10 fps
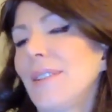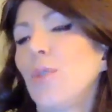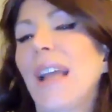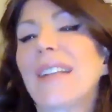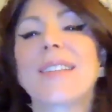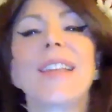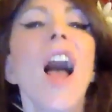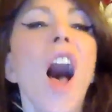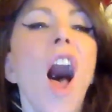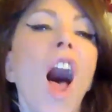who gets the
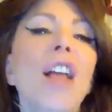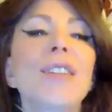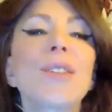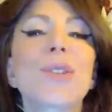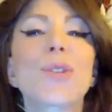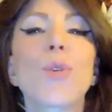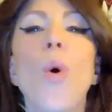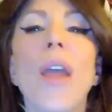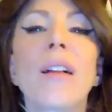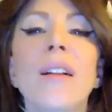
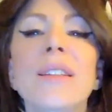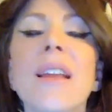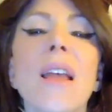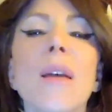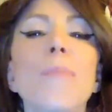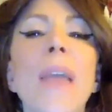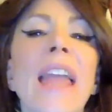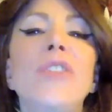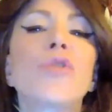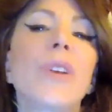unsoiled
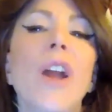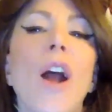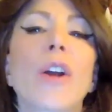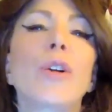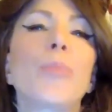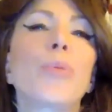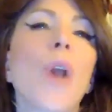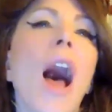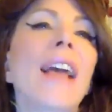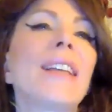patriarchal
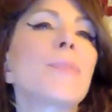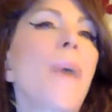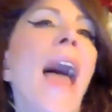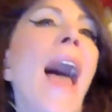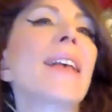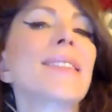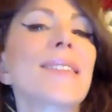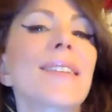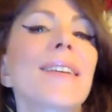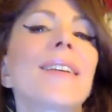prize pass